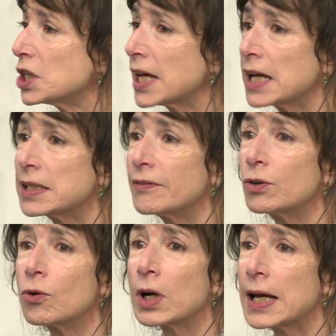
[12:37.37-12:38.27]
She can't have
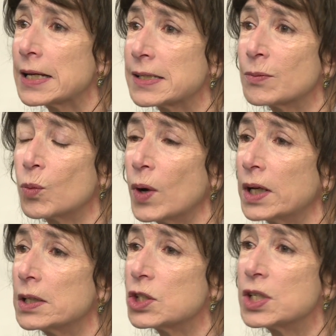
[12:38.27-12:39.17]
an orgasm when